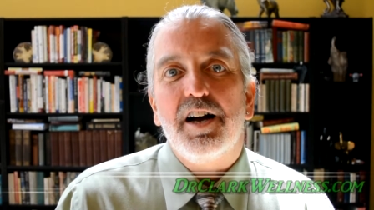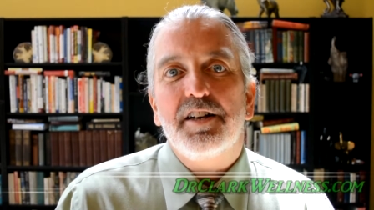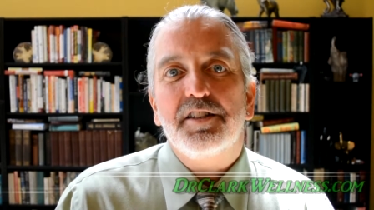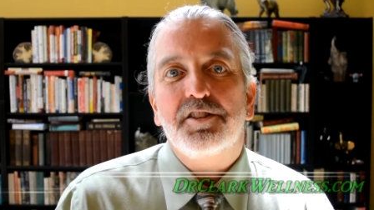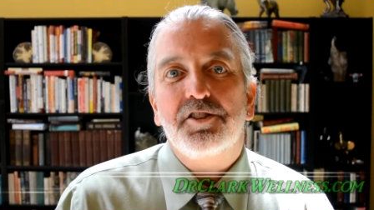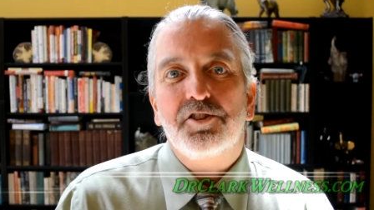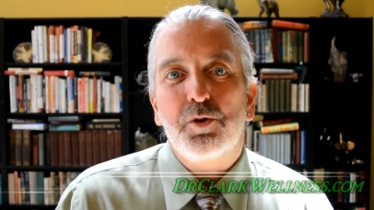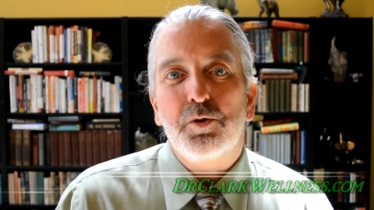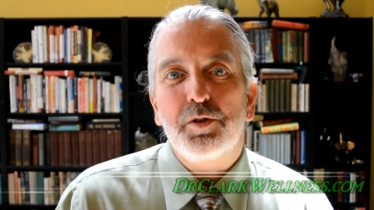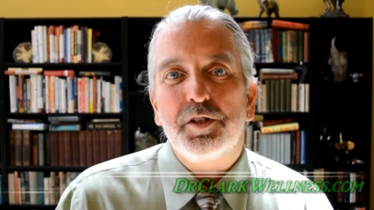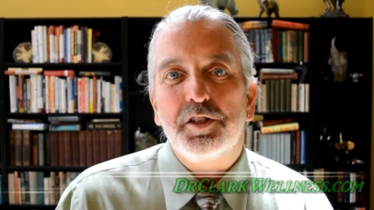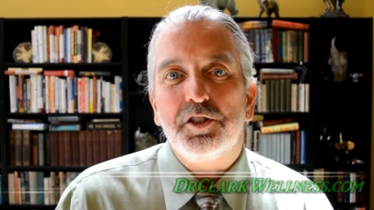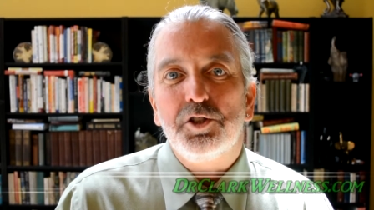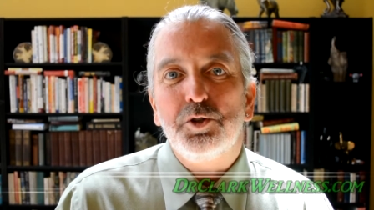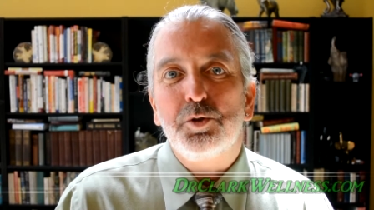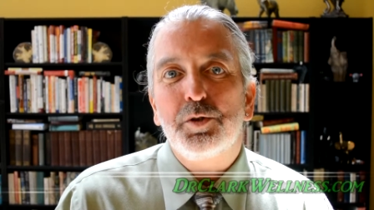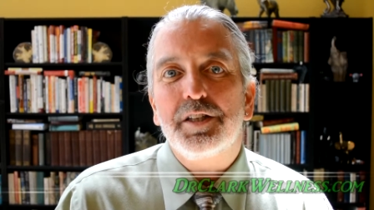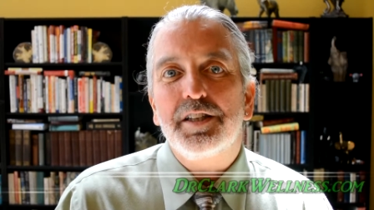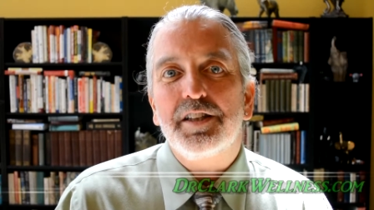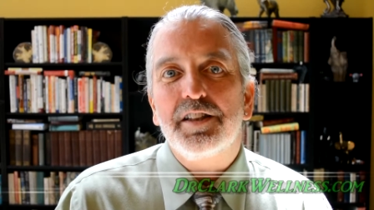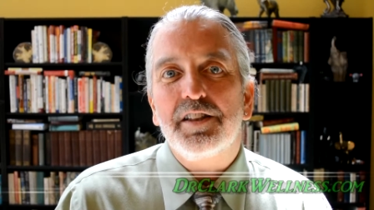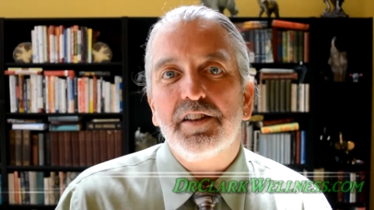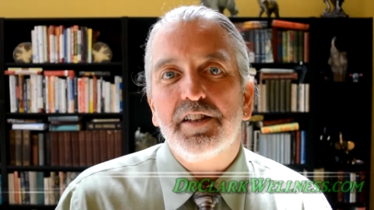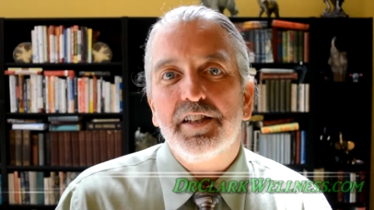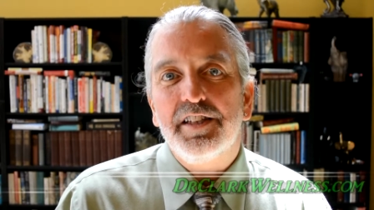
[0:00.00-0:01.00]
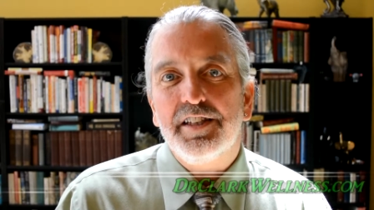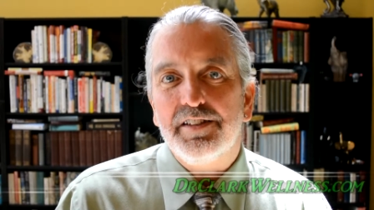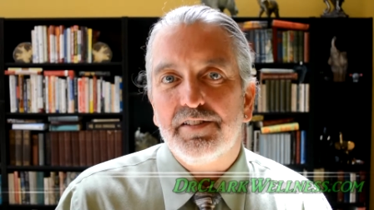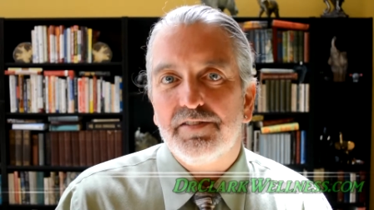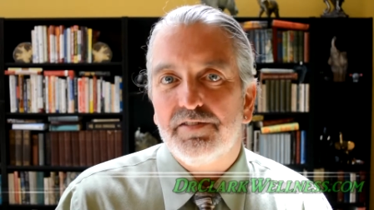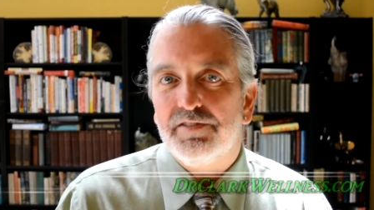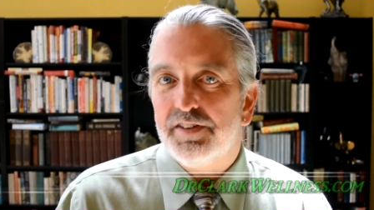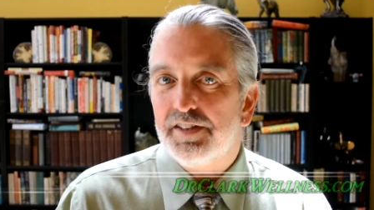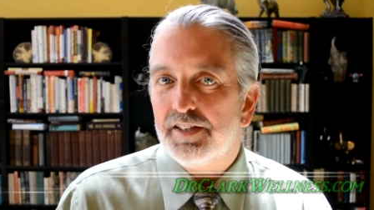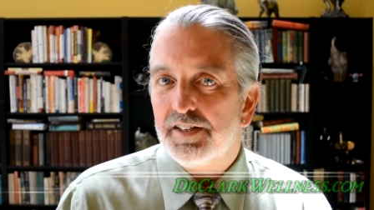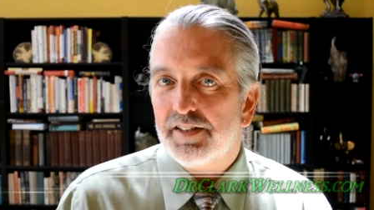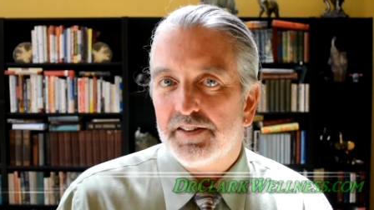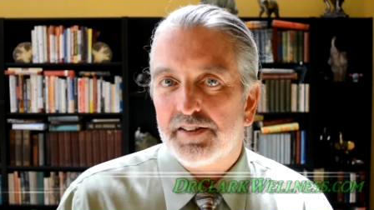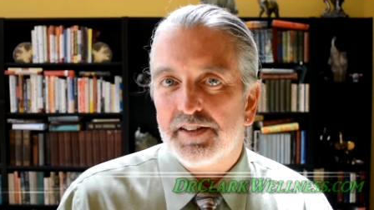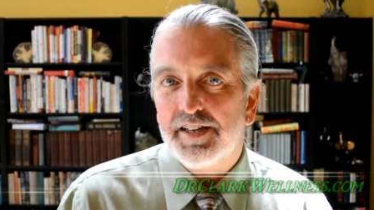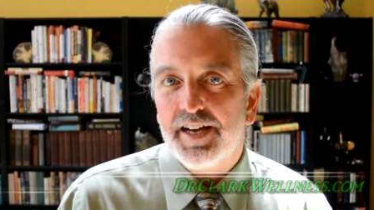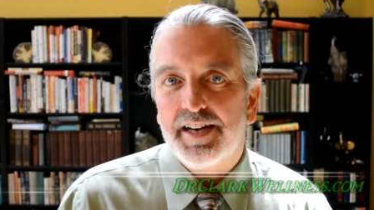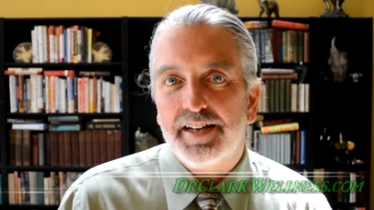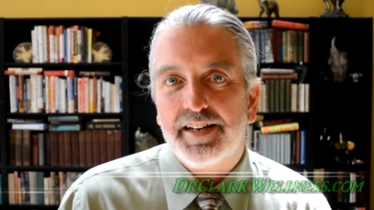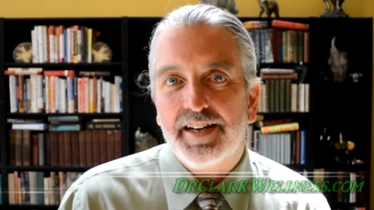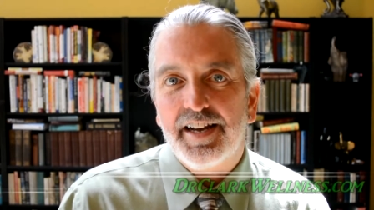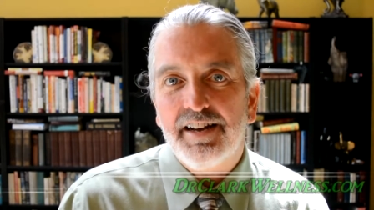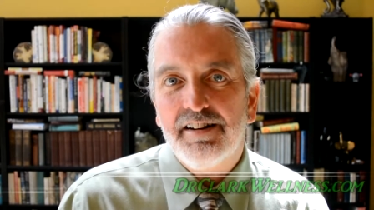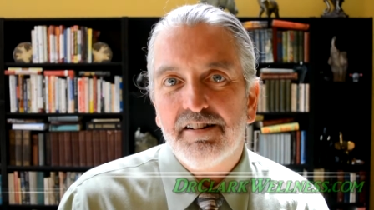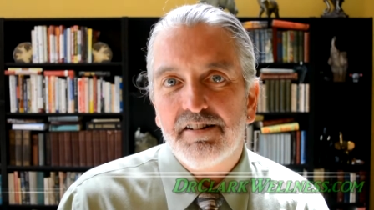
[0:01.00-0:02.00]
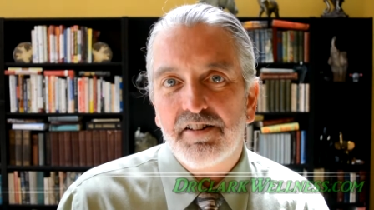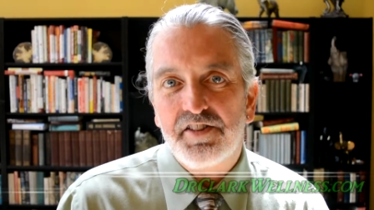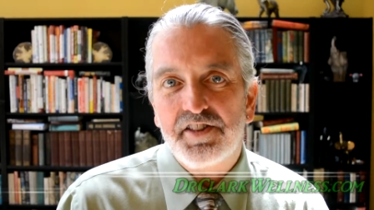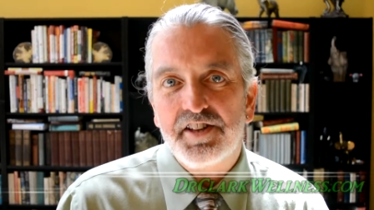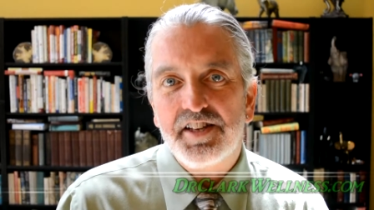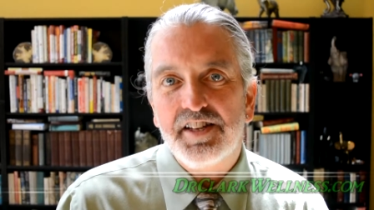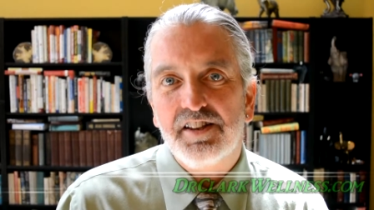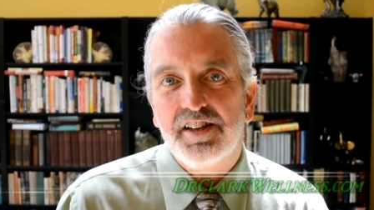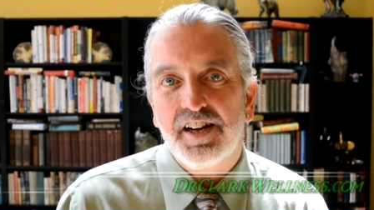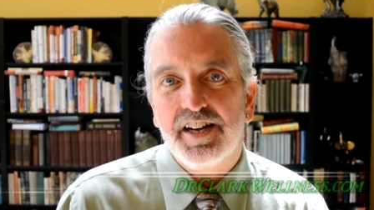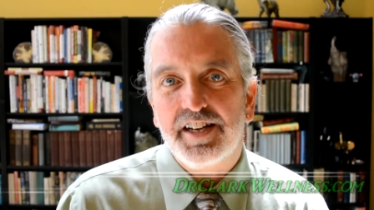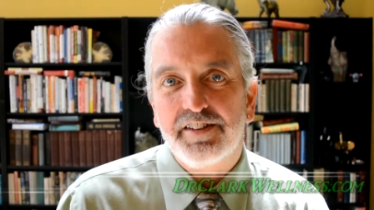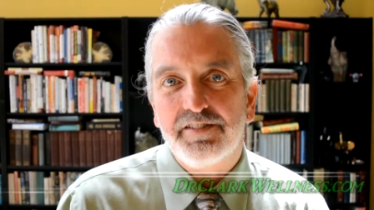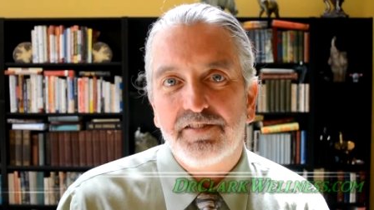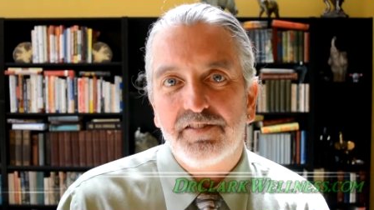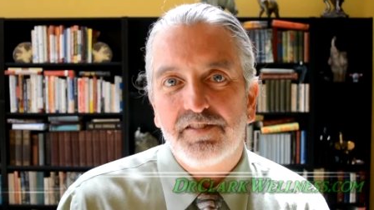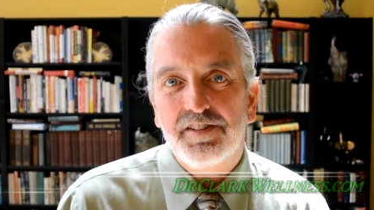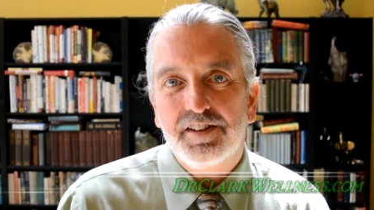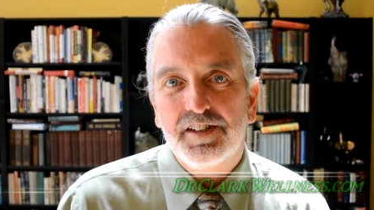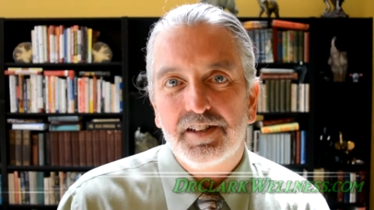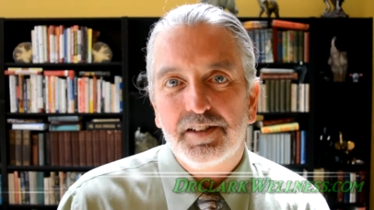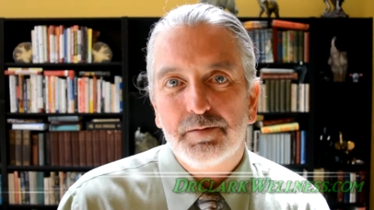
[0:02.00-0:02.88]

so that you can live that healthy life